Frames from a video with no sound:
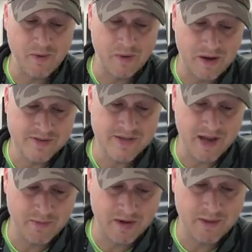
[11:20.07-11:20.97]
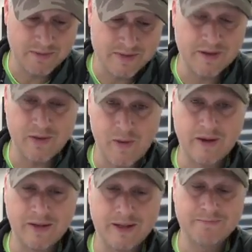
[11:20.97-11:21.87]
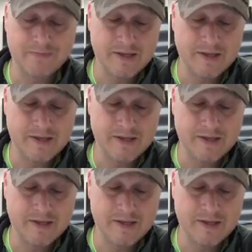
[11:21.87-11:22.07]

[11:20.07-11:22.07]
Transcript: Or else I will come unto thee quickly